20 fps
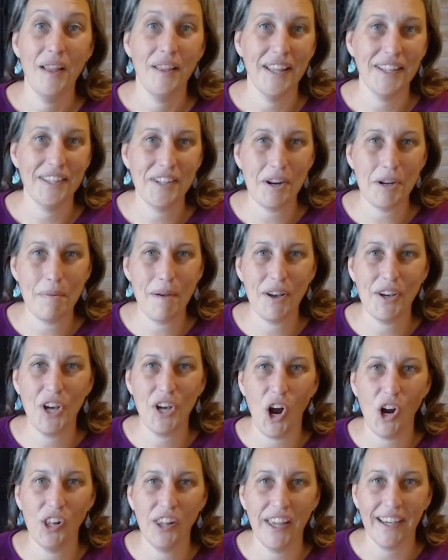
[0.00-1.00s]
Let's talk about
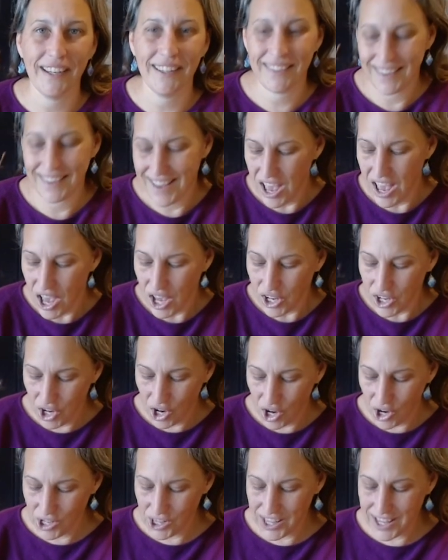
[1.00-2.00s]
garlic.
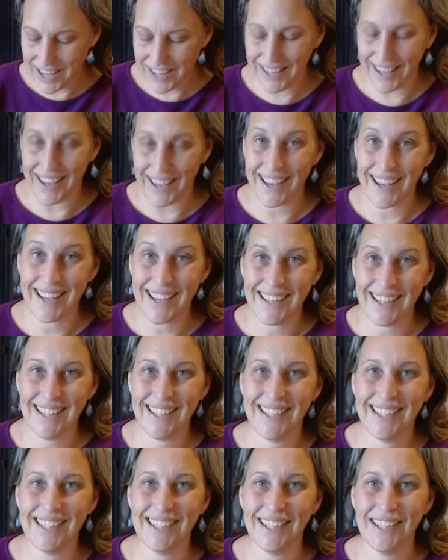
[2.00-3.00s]
Garlic
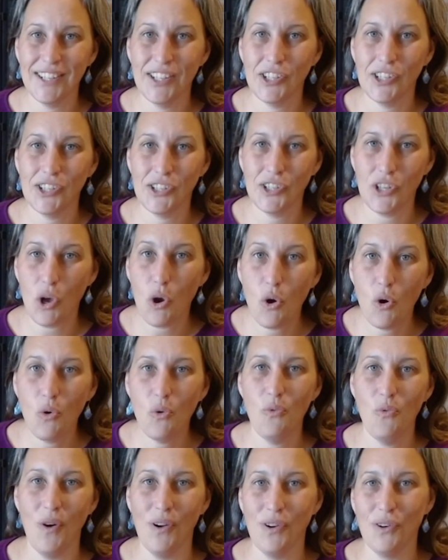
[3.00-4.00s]
is
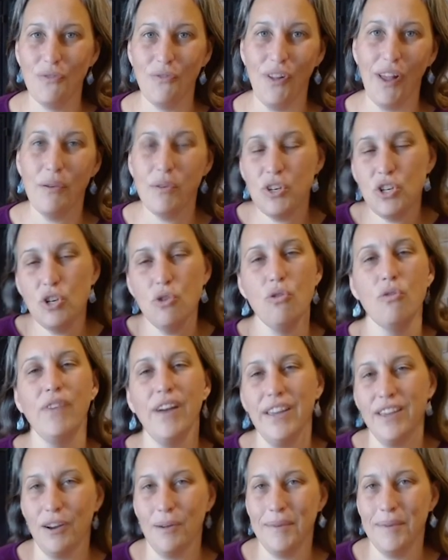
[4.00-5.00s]
so wonderful. I wish you were
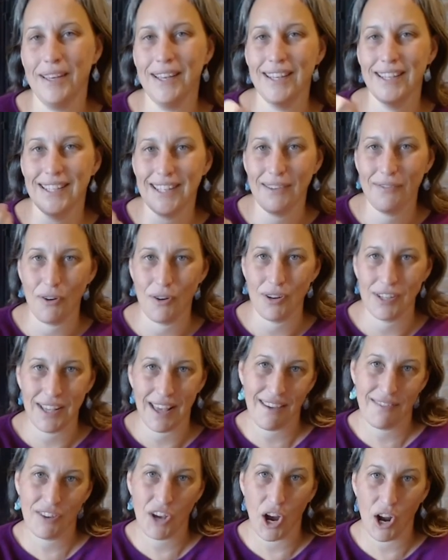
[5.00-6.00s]
right here because, of course,
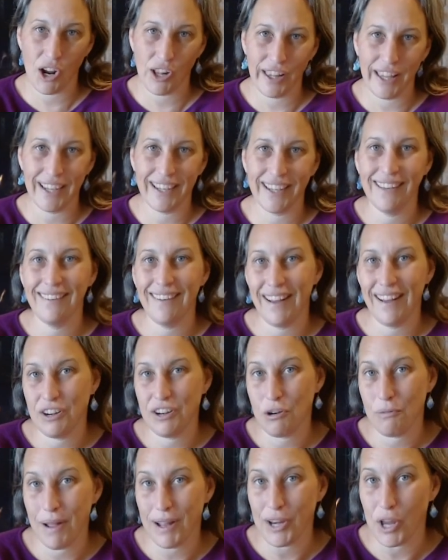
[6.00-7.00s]
I have garlic
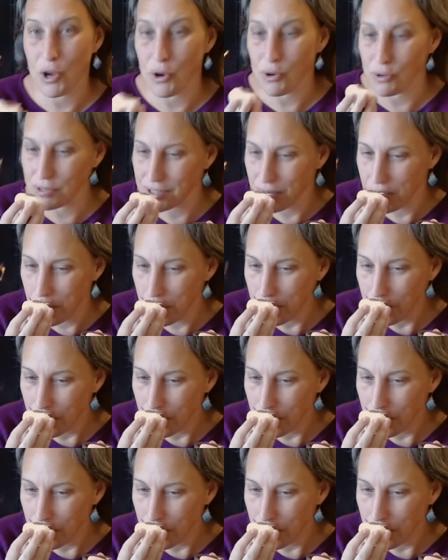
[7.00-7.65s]
under my nose